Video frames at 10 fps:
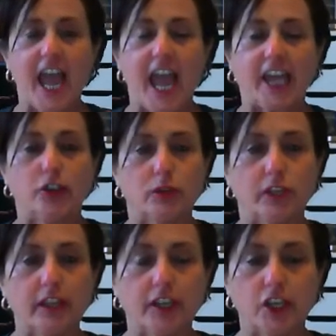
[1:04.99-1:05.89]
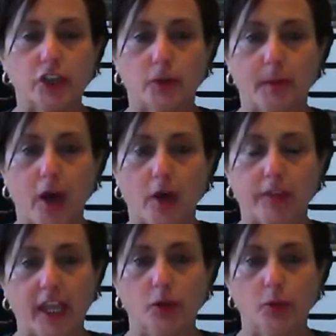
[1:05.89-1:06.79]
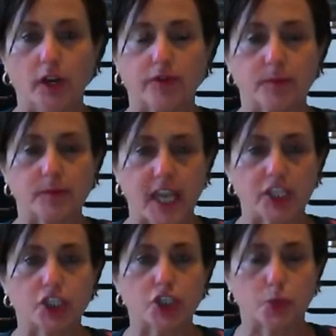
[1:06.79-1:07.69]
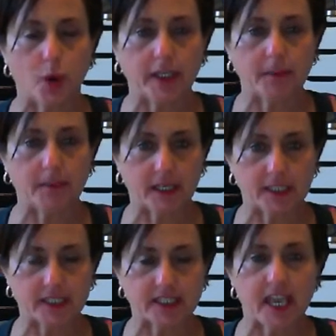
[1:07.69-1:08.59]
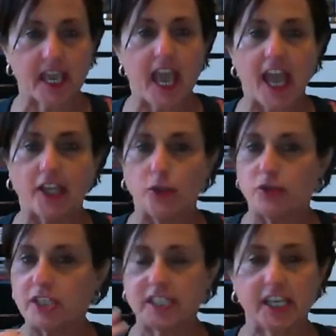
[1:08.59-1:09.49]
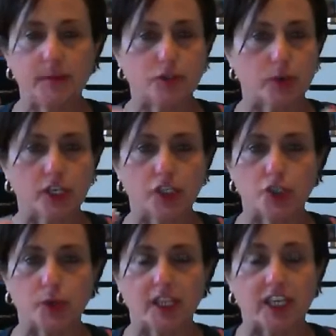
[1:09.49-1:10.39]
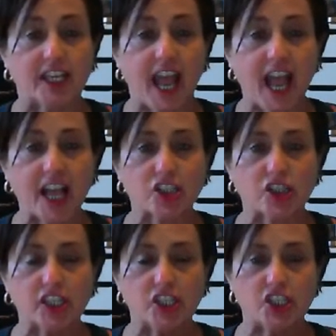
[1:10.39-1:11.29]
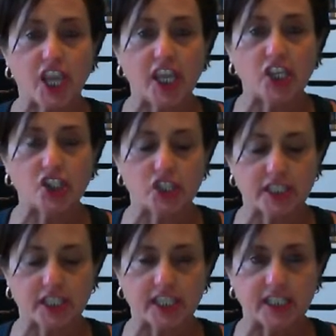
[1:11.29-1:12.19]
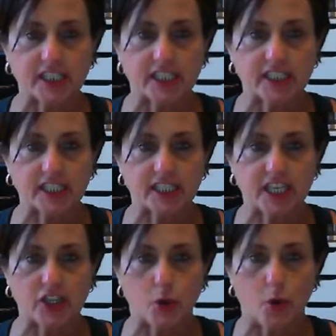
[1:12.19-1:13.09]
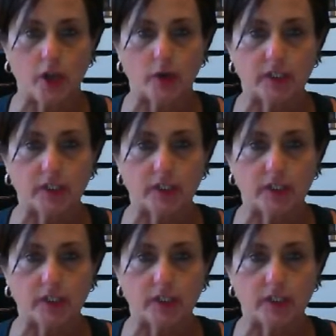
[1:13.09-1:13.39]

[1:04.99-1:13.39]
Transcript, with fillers: And you leave it in your mouth anywhere from 10 to 20 minutes. And you just keep doing it, and it actually changes the consistency of the oil.